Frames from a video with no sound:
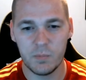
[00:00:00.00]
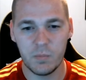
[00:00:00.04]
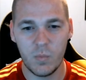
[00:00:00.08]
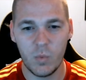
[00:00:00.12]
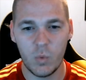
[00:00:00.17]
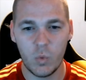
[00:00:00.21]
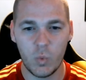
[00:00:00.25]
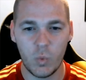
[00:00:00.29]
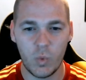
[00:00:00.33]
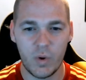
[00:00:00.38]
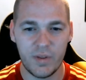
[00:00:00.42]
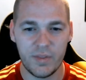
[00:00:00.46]

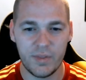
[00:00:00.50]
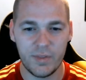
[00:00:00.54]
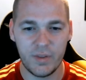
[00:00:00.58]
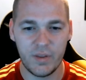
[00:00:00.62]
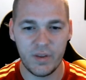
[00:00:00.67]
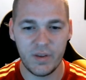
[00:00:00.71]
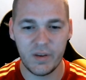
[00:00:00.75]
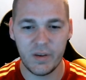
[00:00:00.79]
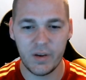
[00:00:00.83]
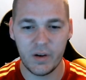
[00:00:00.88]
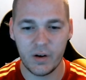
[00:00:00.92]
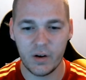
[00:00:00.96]
with
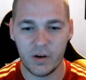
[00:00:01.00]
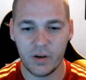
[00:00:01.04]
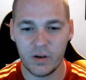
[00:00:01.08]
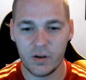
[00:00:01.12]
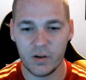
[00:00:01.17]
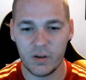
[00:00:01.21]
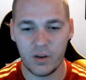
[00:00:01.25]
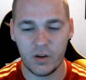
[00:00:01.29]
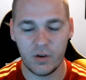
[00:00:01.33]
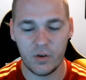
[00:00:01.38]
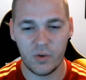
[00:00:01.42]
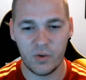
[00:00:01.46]
the gear,
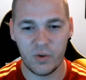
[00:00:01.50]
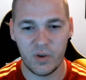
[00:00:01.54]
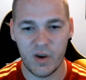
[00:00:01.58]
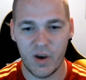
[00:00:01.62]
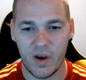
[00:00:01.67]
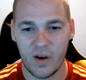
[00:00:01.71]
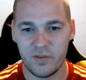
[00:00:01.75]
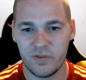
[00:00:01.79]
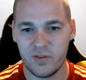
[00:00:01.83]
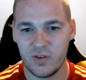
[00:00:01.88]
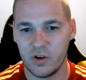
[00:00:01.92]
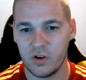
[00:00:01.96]
you
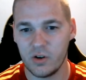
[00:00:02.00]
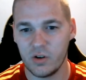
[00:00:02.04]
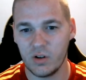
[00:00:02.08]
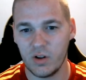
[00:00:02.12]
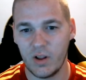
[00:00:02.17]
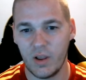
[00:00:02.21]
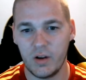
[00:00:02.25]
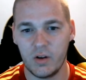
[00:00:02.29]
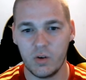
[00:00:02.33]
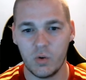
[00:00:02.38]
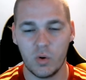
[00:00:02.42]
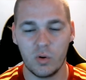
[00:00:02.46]
have your
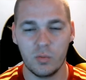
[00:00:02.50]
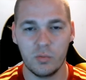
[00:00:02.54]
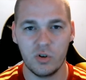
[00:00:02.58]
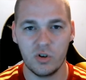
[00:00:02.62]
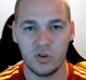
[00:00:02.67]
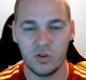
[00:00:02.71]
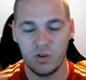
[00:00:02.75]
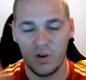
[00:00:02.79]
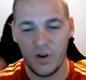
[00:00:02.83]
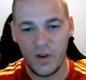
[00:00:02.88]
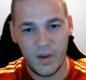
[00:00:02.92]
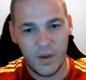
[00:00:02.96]
like
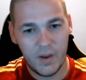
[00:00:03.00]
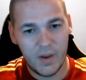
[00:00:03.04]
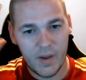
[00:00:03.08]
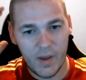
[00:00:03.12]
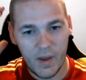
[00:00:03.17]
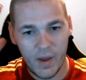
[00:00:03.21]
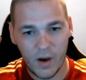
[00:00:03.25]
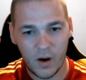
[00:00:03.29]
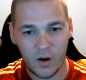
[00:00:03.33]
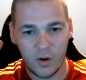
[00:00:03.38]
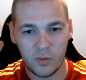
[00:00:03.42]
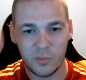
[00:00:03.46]
normal
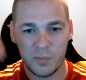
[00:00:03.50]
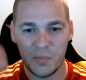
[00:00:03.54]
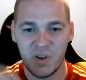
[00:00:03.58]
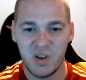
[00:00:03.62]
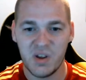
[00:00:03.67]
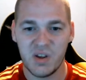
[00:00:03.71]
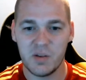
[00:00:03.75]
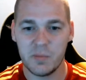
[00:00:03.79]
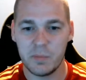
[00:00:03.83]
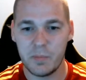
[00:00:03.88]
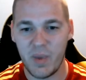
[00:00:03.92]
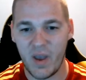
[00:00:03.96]

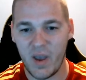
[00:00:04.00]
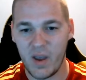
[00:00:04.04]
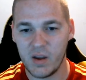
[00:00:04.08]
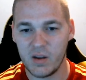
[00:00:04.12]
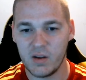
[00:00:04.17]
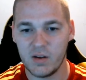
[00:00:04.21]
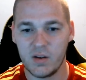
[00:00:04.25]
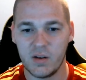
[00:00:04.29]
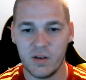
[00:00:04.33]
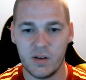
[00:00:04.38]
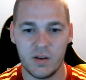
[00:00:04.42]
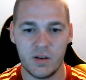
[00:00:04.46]
helmet,
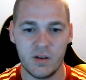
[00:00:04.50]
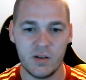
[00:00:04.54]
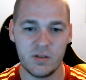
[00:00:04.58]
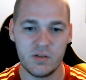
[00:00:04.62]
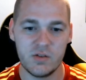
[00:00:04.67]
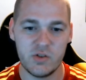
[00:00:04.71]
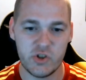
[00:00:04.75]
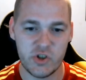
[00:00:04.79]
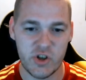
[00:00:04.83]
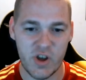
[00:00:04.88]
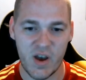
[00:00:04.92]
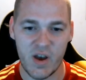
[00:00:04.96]

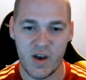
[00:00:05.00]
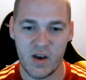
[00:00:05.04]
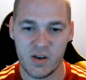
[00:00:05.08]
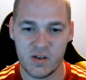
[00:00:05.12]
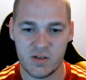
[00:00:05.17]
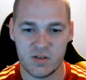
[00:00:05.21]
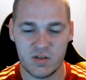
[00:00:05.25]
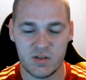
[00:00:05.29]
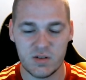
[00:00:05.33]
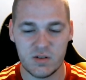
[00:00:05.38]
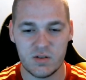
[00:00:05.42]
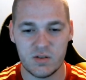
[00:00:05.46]
pendant,
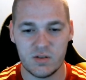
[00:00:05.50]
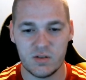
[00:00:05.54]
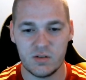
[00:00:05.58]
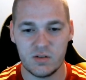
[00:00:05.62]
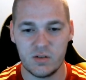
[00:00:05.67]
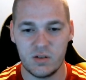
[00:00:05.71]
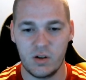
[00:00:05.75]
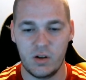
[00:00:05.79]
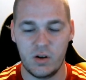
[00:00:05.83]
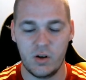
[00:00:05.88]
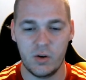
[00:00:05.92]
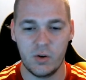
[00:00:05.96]
chest,
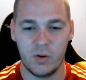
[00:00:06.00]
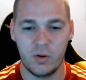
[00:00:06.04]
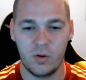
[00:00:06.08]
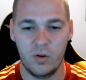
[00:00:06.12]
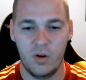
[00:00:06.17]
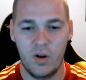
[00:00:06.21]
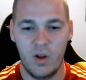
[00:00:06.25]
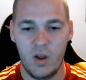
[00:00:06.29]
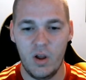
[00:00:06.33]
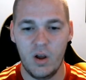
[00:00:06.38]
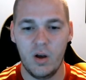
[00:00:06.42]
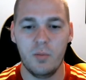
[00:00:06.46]

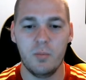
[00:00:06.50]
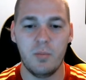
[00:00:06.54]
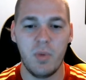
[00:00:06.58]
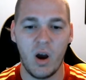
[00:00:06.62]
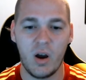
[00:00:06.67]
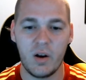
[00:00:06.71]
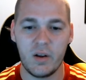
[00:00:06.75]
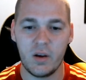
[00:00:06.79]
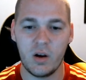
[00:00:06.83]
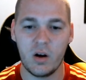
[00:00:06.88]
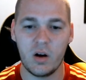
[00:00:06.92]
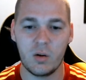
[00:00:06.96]

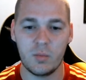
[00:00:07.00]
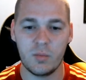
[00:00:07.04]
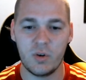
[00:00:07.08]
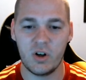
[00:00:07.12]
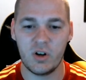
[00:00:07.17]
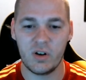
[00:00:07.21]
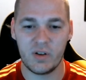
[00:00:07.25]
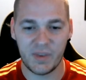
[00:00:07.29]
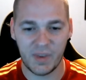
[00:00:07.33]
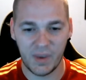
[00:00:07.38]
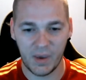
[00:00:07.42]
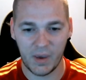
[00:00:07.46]
body
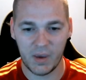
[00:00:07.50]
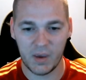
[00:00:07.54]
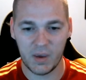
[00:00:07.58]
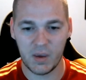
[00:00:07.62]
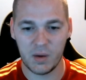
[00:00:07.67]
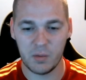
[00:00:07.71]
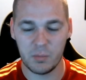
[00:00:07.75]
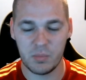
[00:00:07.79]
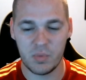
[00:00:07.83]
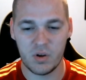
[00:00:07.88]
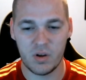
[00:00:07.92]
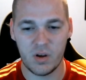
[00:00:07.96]
armor,
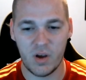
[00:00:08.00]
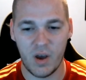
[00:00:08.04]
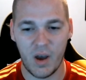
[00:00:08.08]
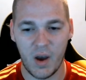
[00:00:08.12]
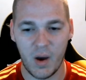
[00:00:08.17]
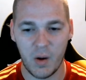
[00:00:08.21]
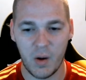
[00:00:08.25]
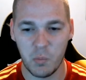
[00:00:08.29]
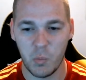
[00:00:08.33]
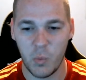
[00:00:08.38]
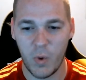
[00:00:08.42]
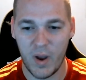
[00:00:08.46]
cape,
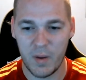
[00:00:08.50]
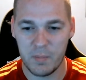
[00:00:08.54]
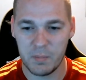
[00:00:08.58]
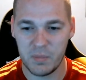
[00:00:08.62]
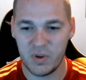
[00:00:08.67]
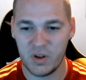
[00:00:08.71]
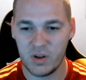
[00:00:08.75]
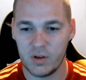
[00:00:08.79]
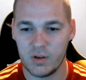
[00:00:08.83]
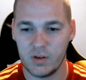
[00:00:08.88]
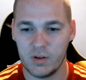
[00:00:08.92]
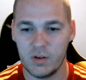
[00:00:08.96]

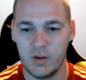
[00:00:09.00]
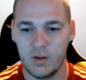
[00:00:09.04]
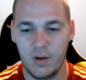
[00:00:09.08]
weapon,